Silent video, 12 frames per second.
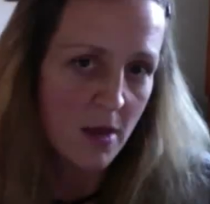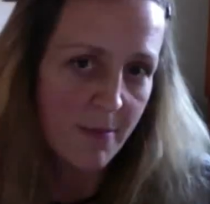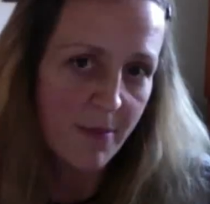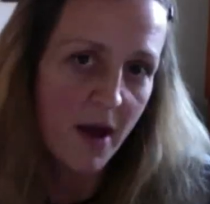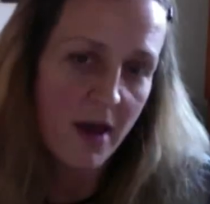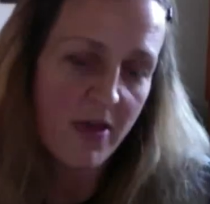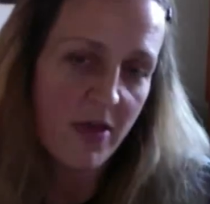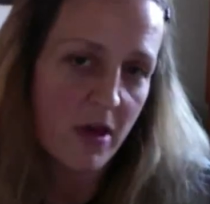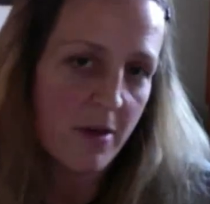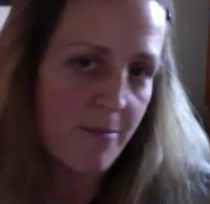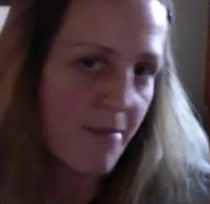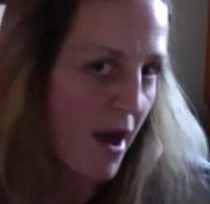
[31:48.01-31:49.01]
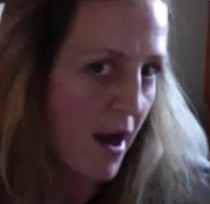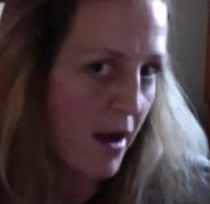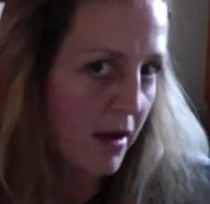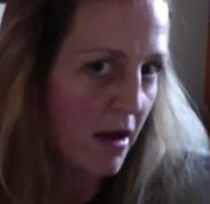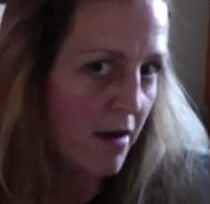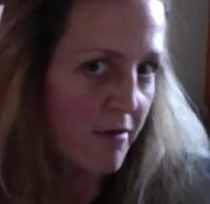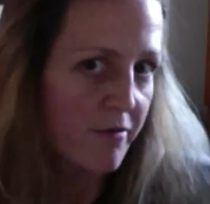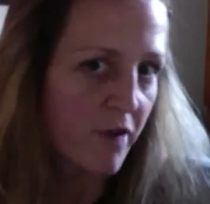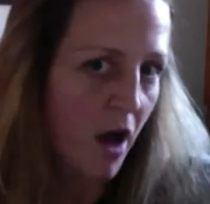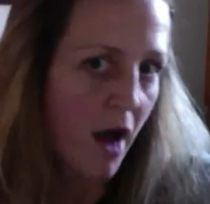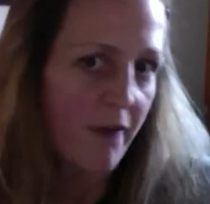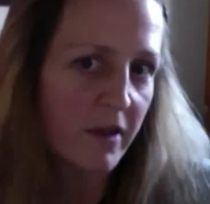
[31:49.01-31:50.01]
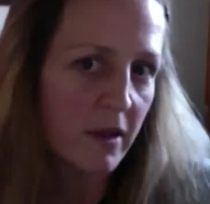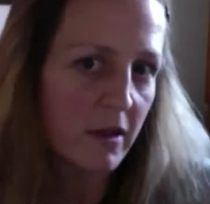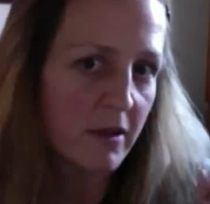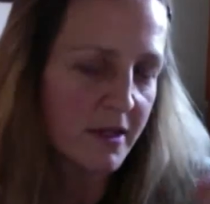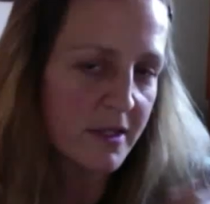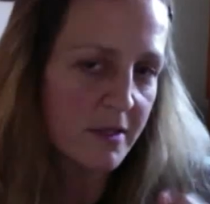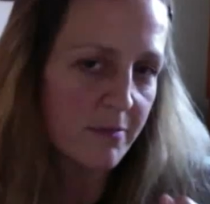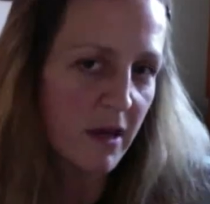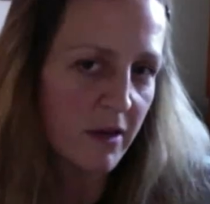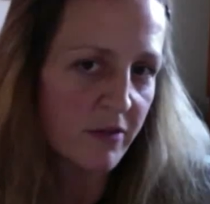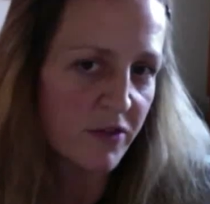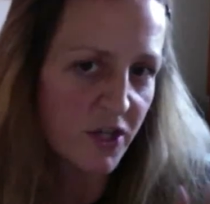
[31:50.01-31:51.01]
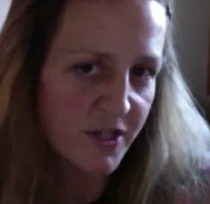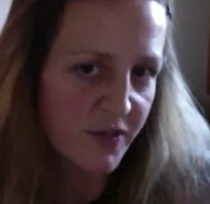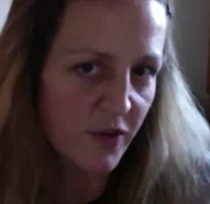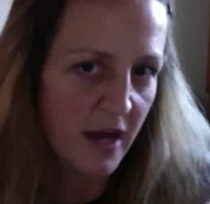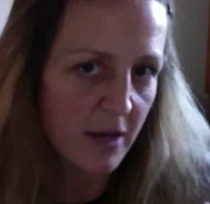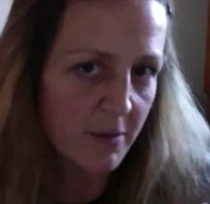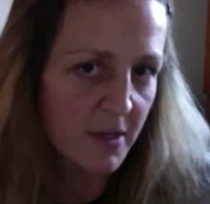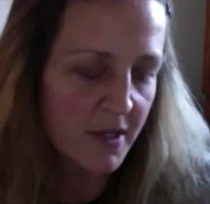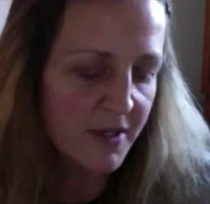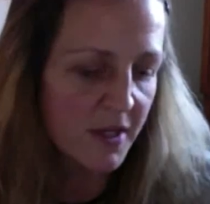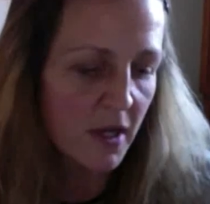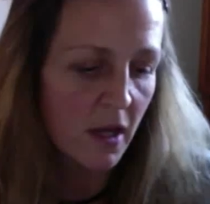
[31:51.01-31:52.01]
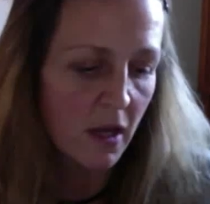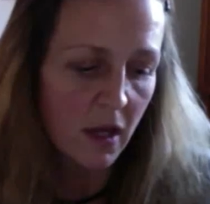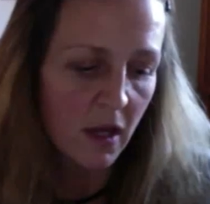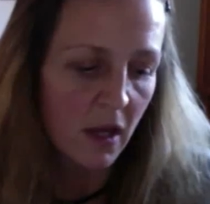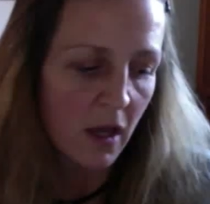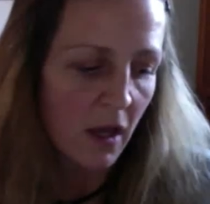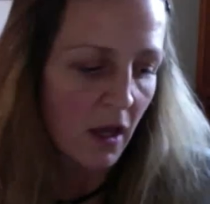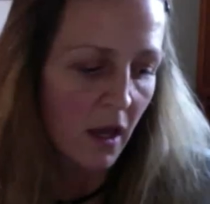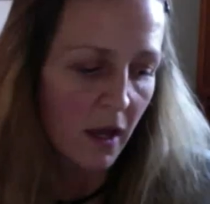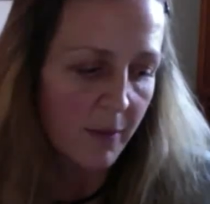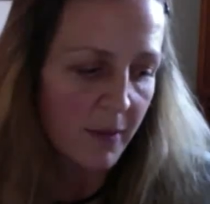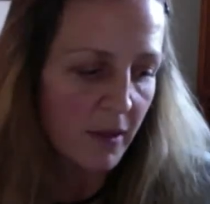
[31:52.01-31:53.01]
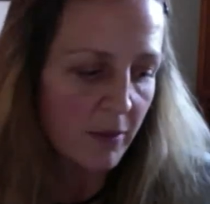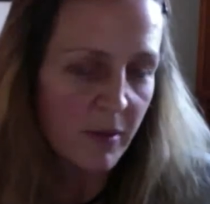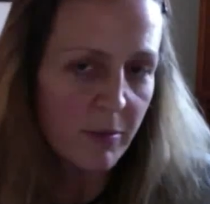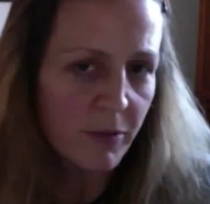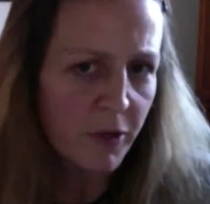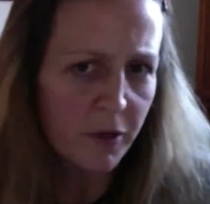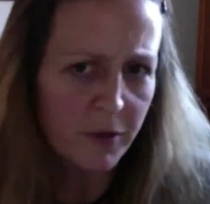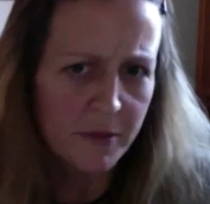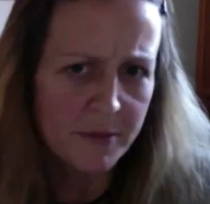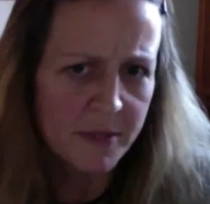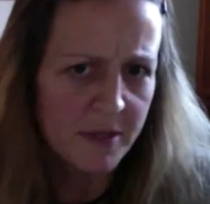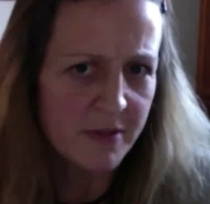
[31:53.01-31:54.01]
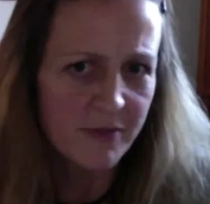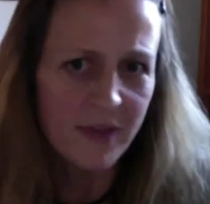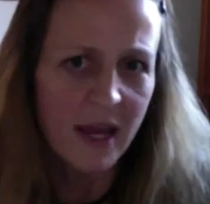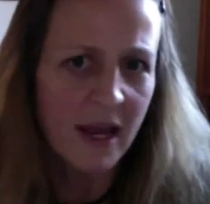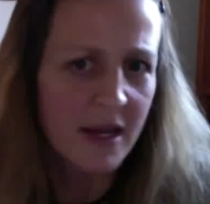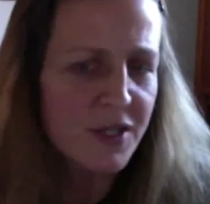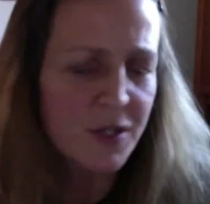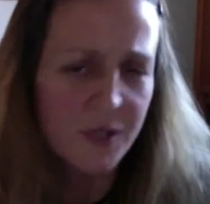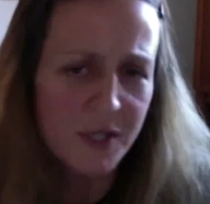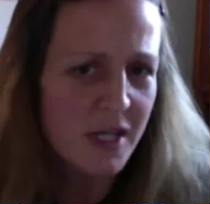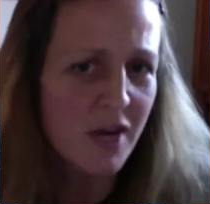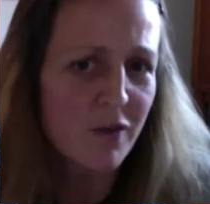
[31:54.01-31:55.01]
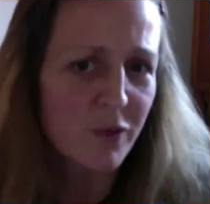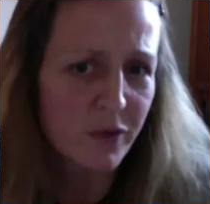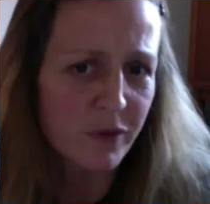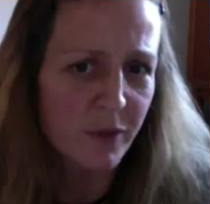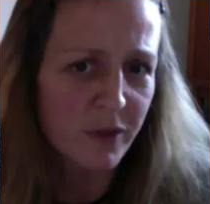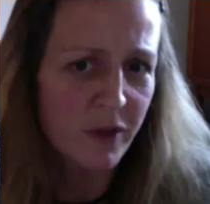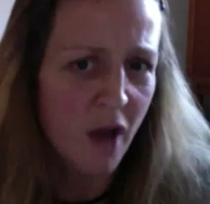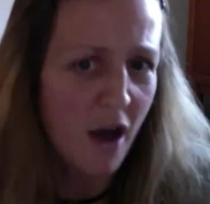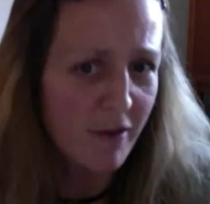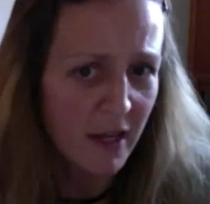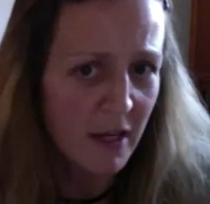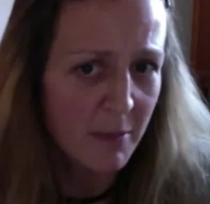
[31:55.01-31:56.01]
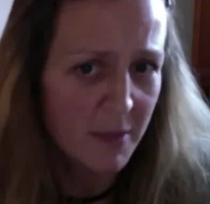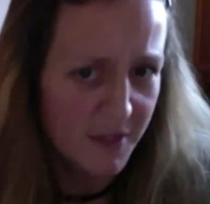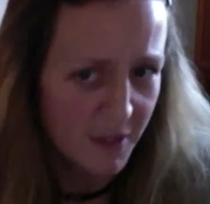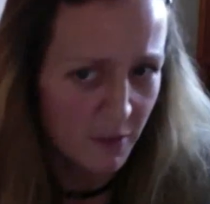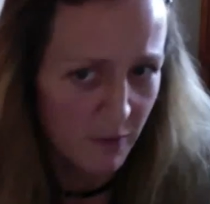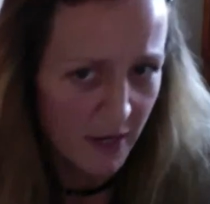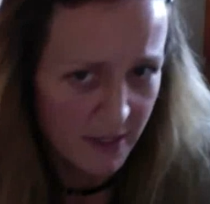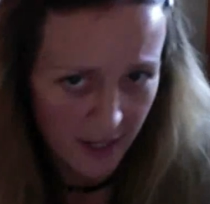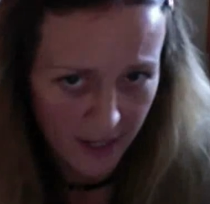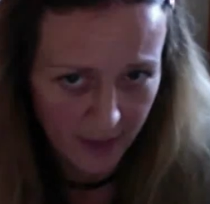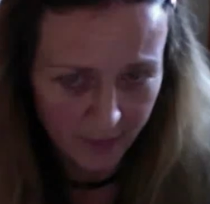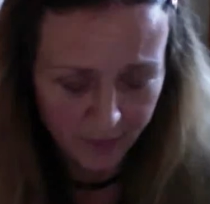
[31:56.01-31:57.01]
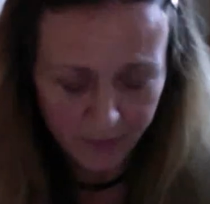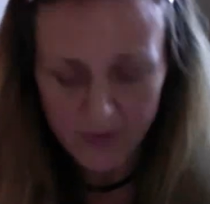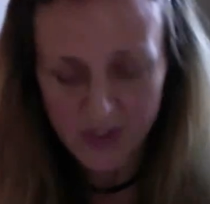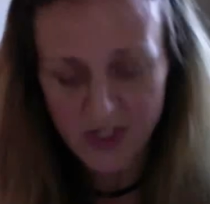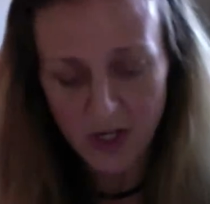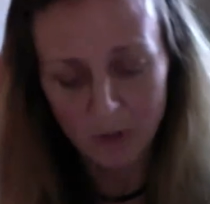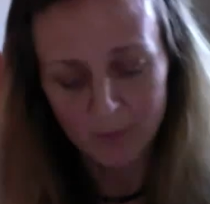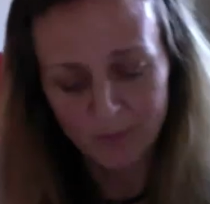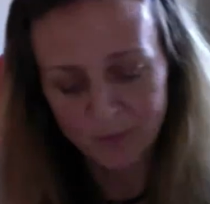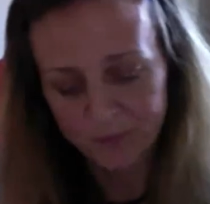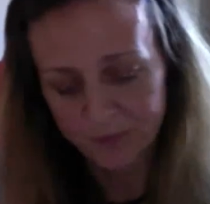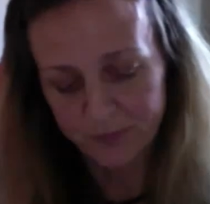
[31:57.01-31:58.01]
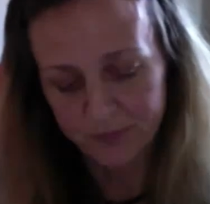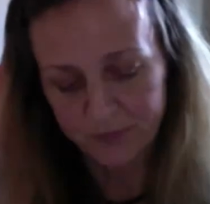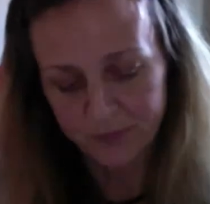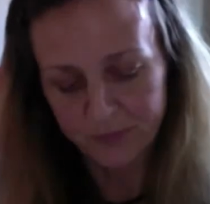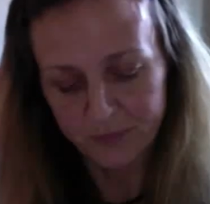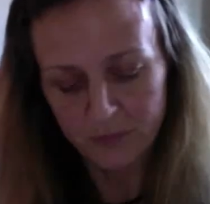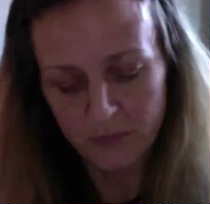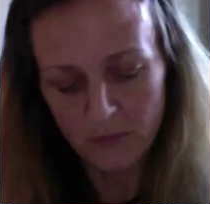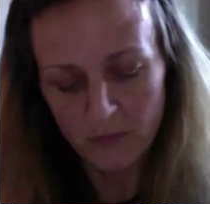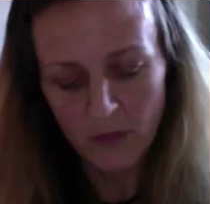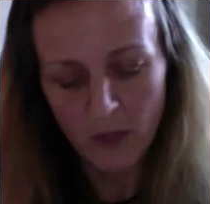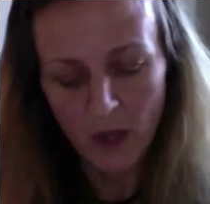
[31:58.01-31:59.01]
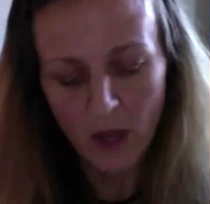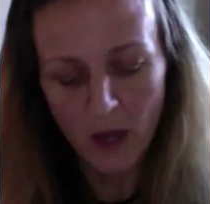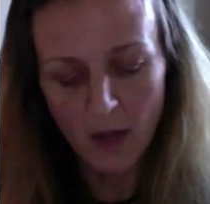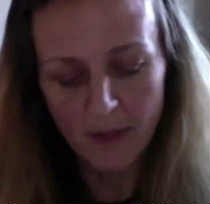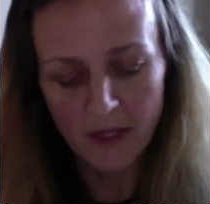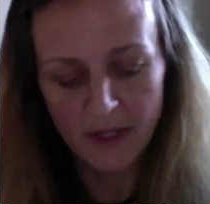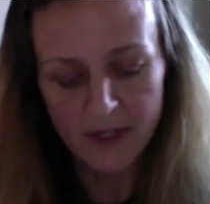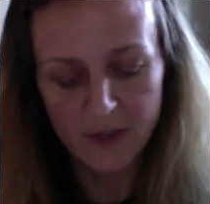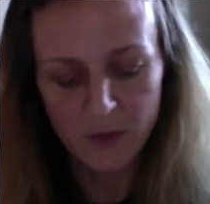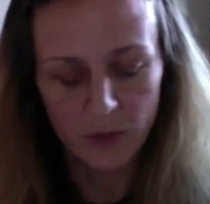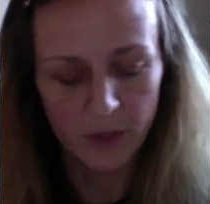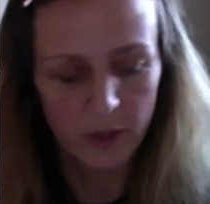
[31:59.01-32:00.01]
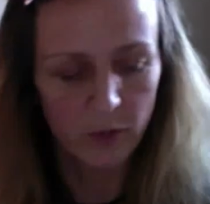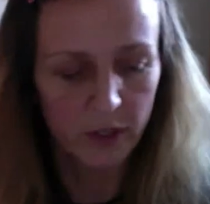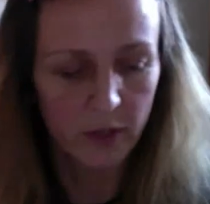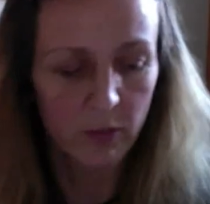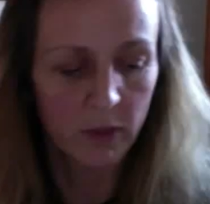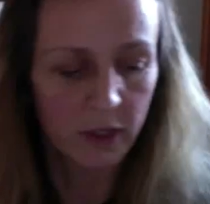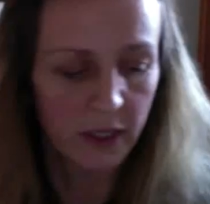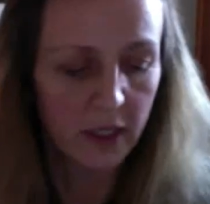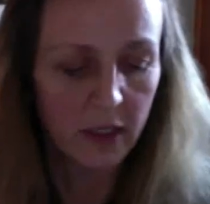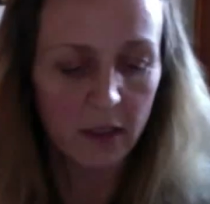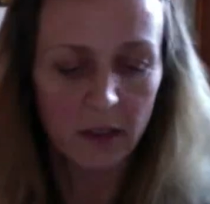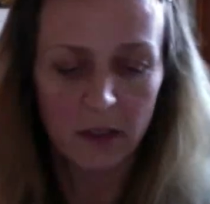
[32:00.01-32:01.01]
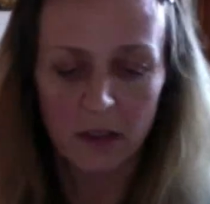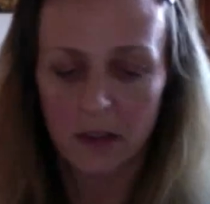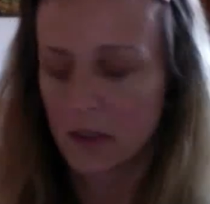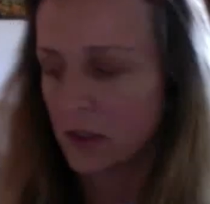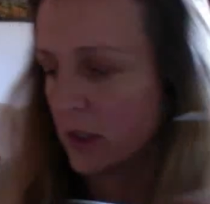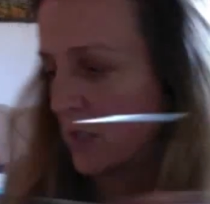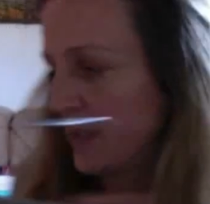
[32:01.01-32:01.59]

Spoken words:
buy the bag of coffee that's made just for enemas. I mean, people cure themselves of cancer and stuff with coffee enemas and the right diet. So it is really, really, really good